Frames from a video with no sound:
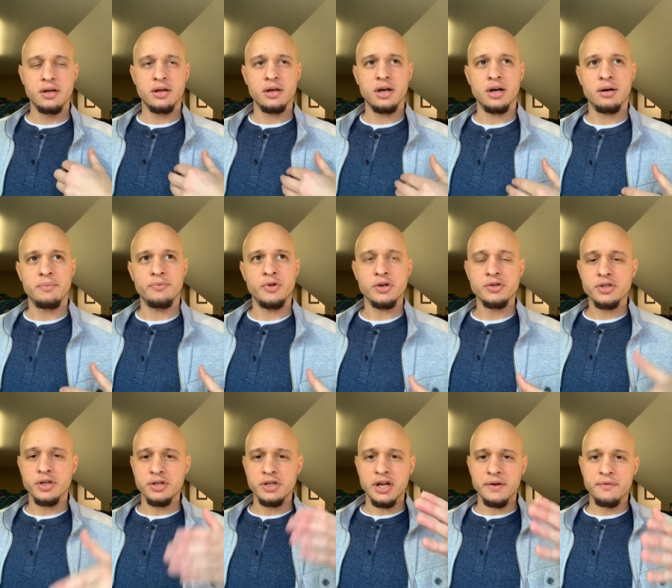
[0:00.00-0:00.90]
There's
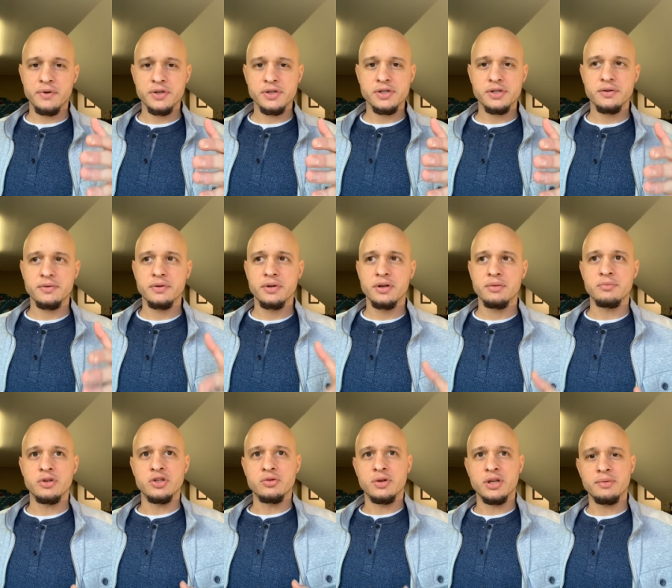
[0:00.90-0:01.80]
a difference
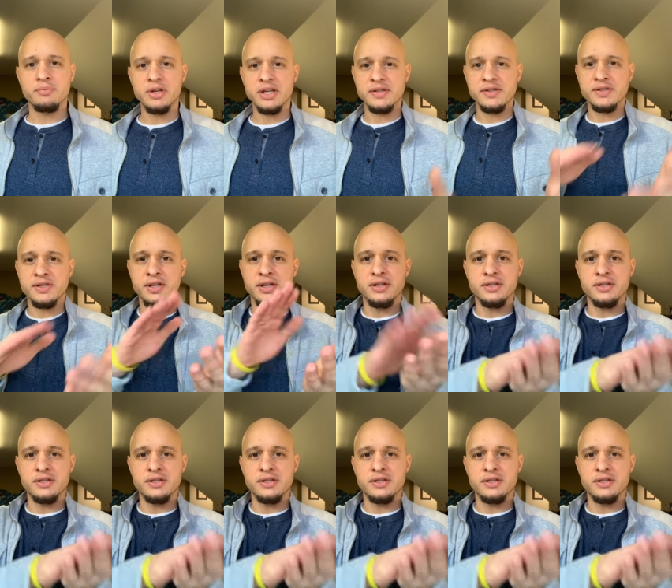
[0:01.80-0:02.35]
between being seen